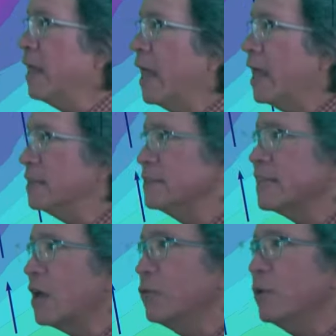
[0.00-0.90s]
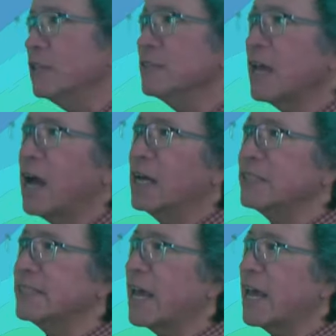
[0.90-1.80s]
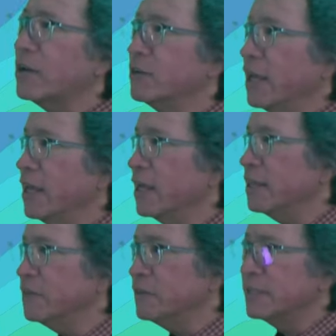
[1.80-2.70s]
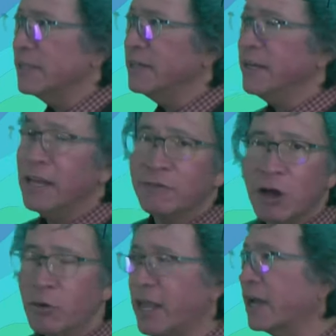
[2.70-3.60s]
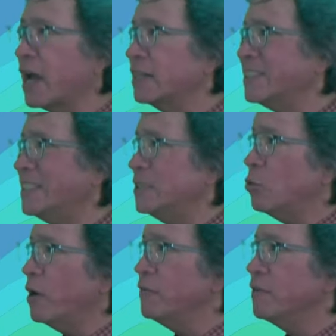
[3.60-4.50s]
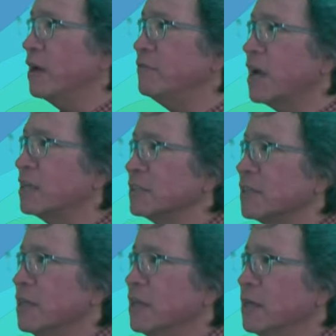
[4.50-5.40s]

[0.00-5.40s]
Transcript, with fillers: And south winds on Saturday in the vicinity of Kodiak Island, 25 knots,